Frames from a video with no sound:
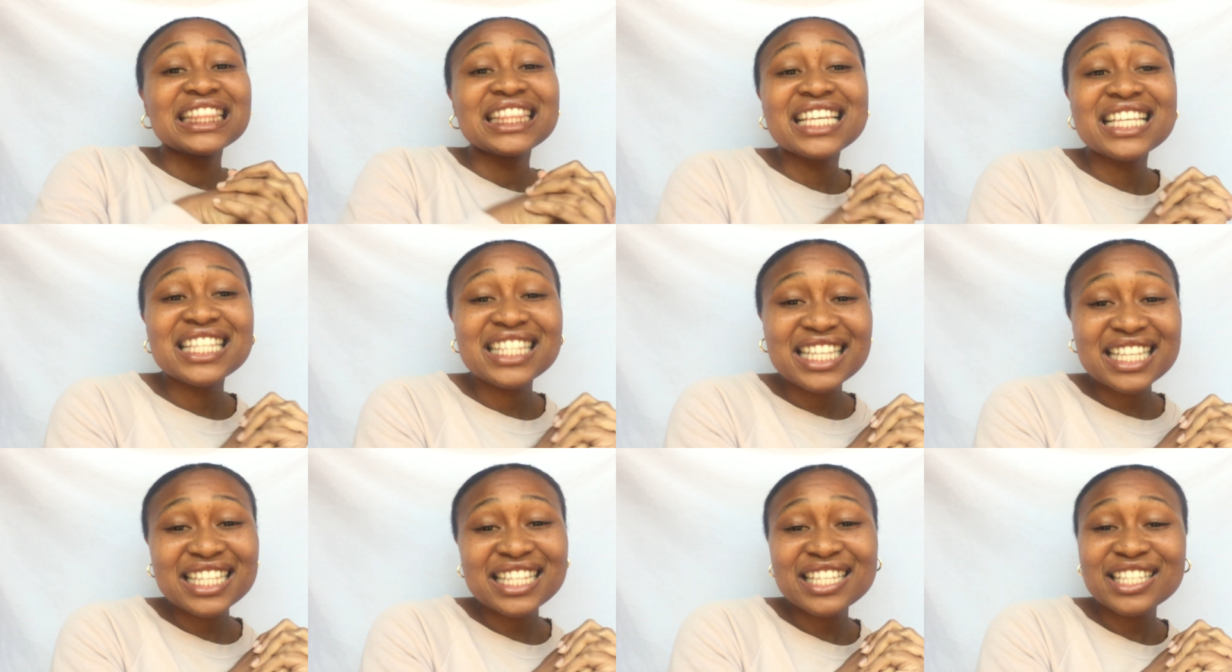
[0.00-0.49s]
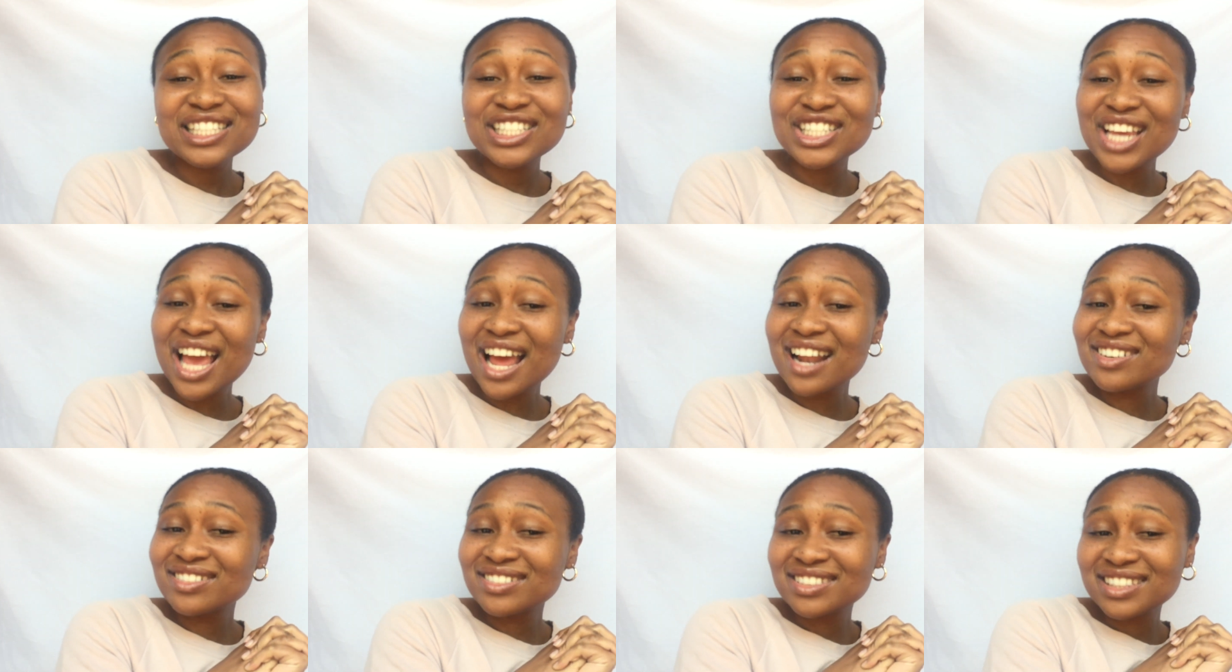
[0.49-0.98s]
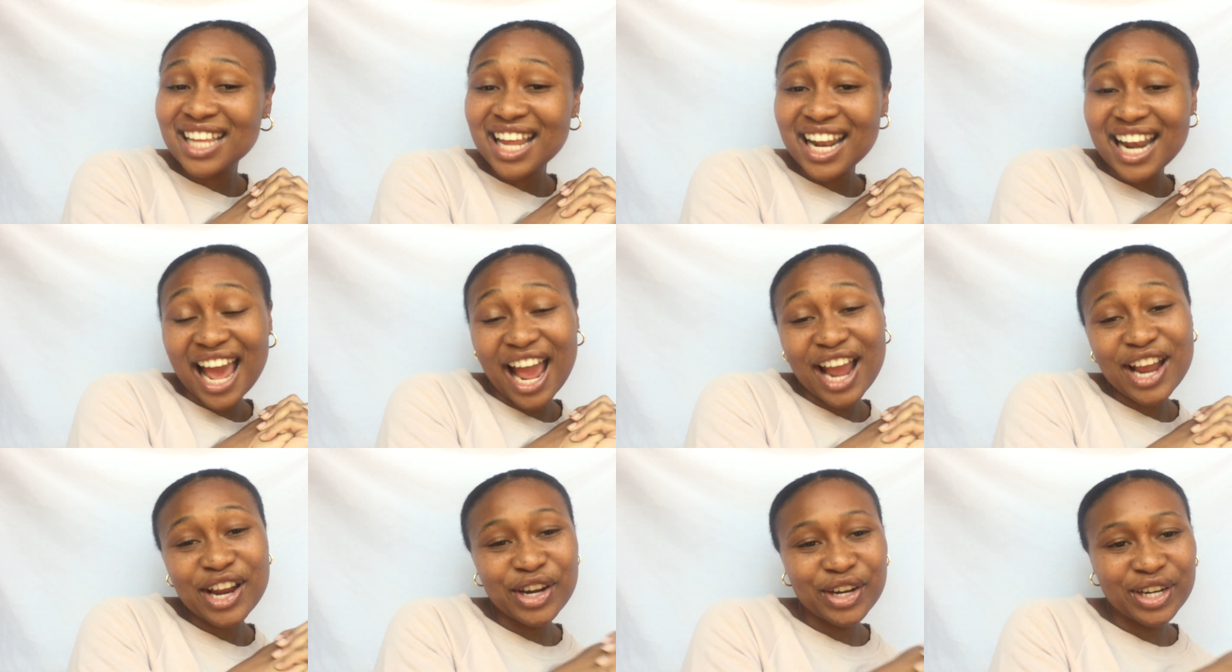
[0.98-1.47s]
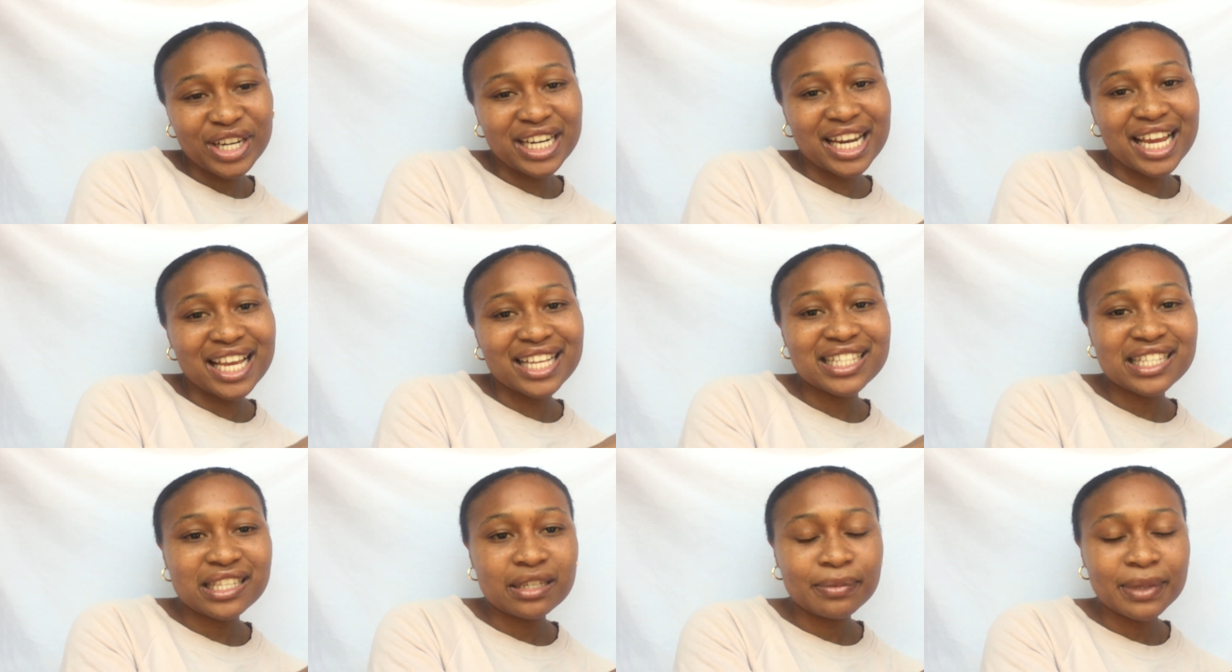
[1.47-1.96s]
this is a channel that I
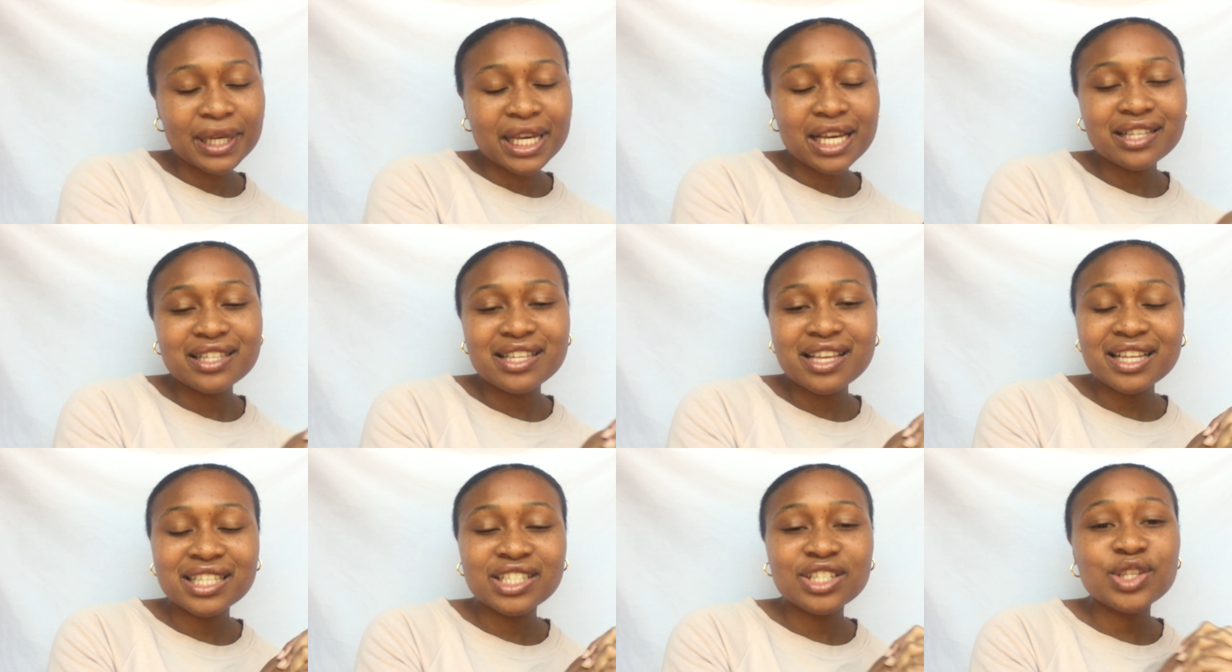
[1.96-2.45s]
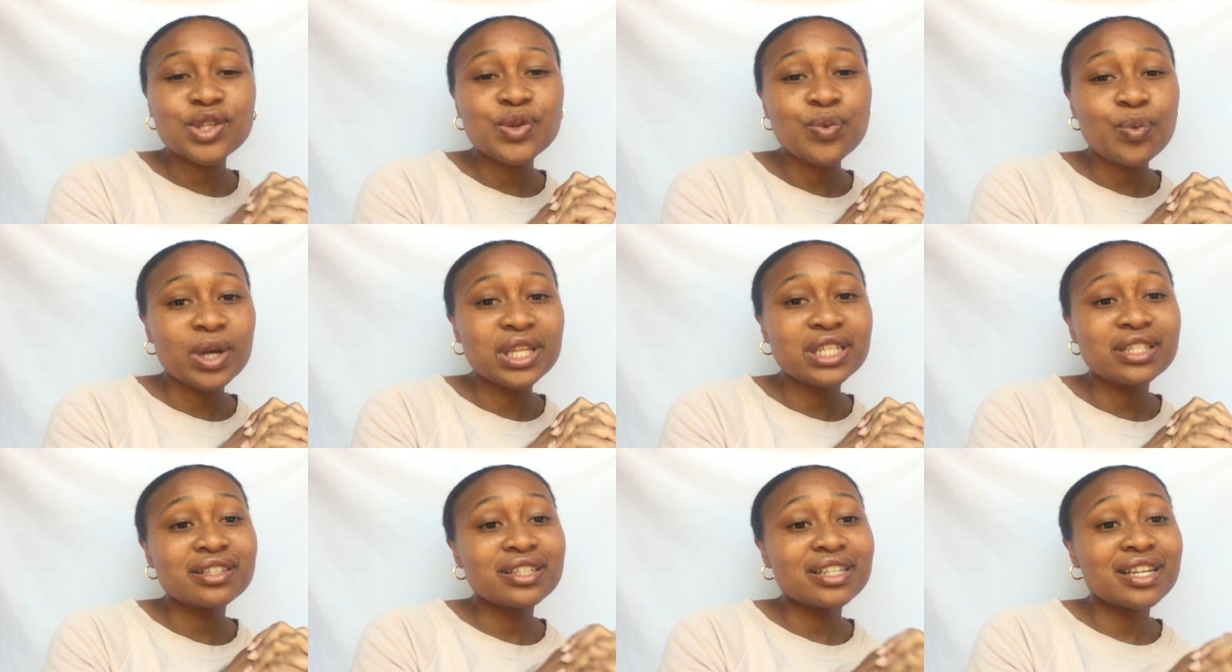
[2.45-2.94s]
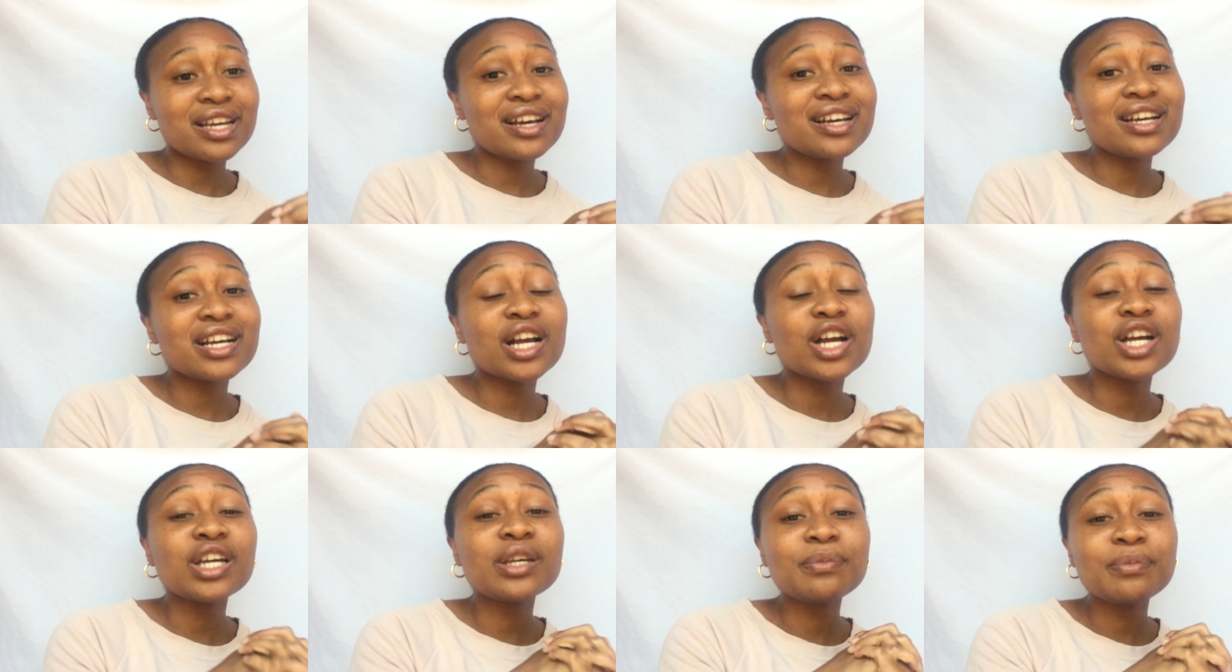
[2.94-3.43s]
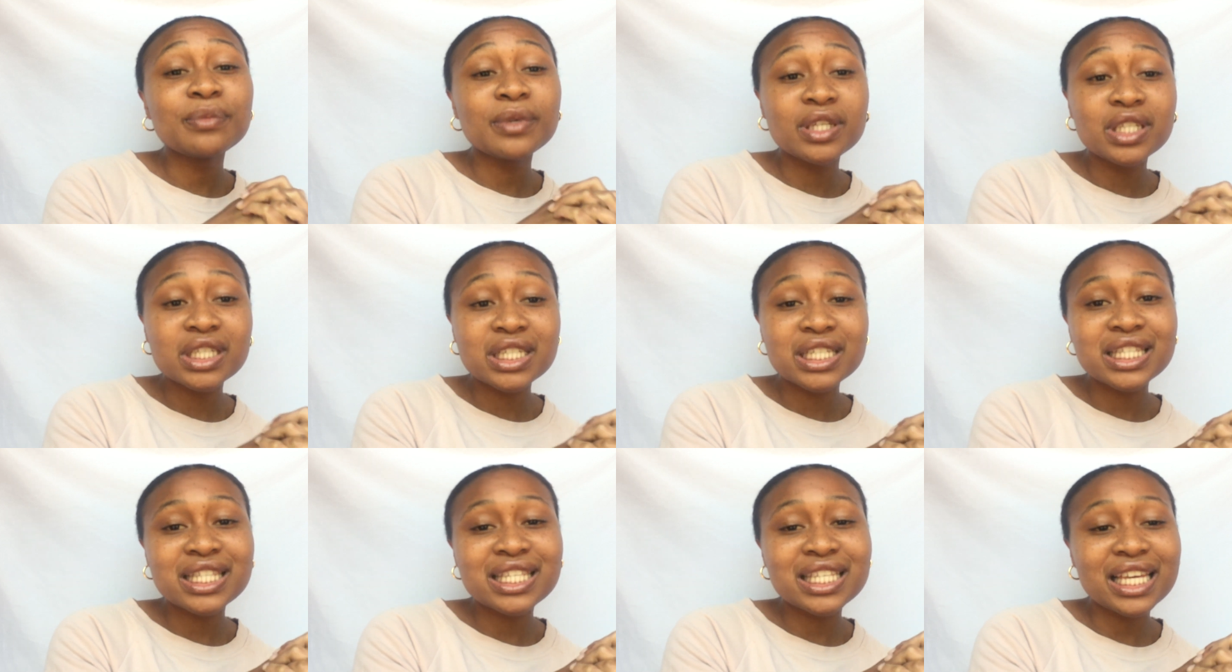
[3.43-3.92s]
created because I just wanted a
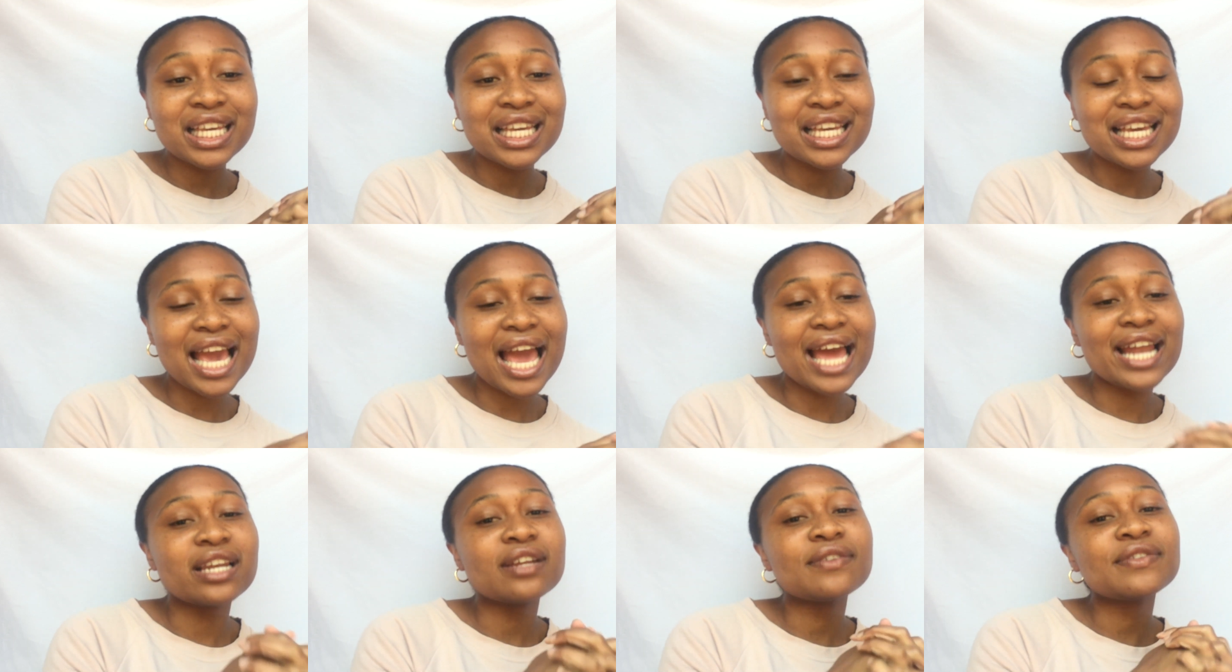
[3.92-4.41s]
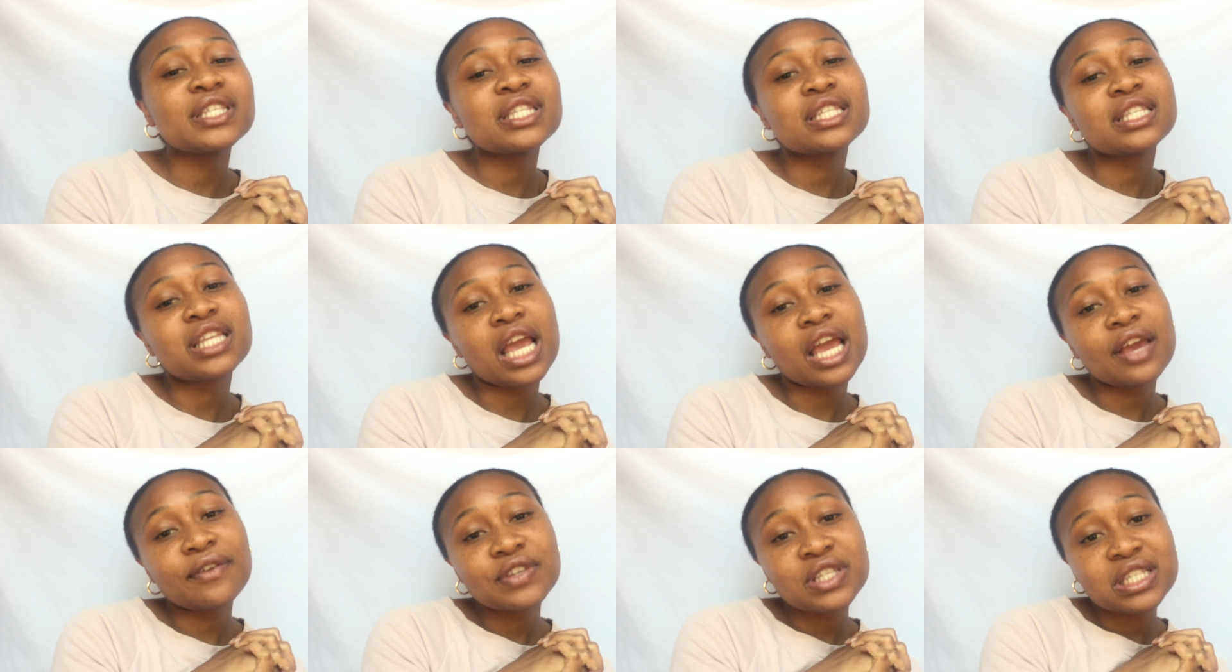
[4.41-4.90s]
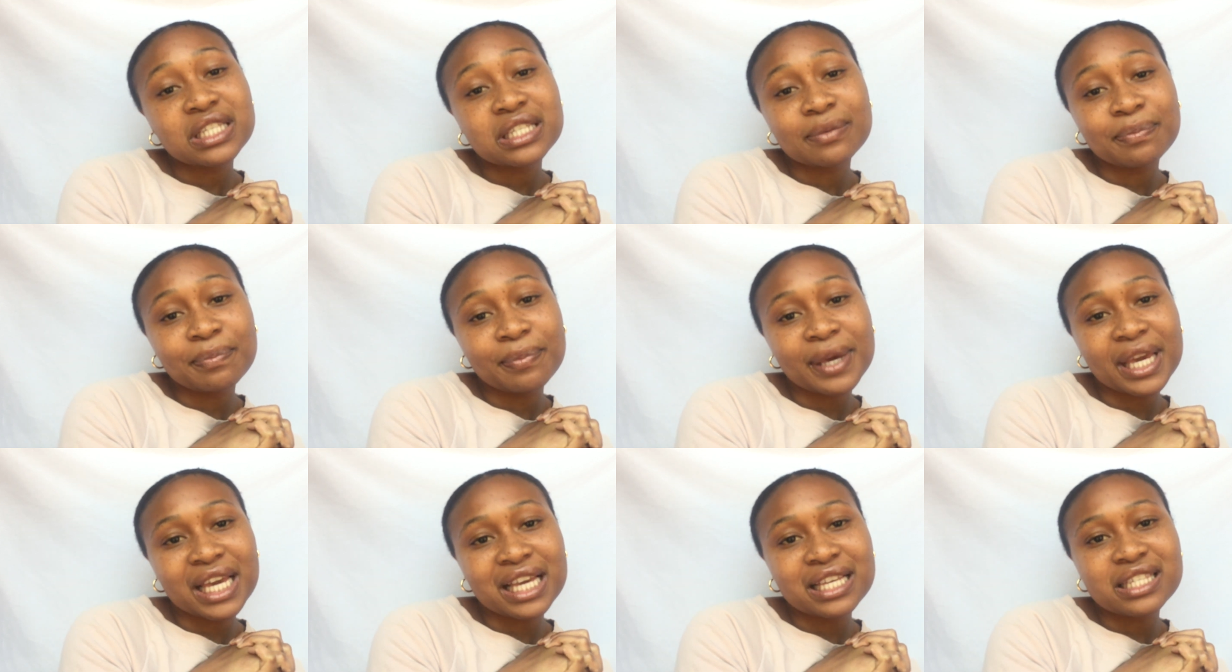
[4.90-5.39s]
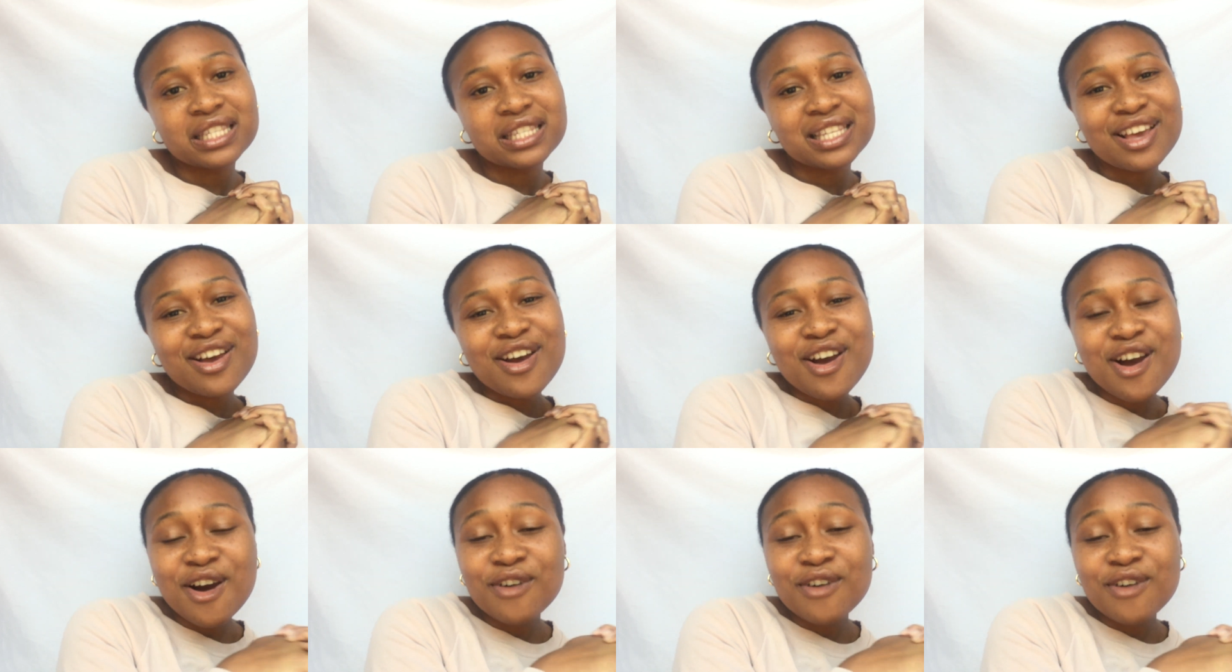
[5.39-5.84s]
community and a safe space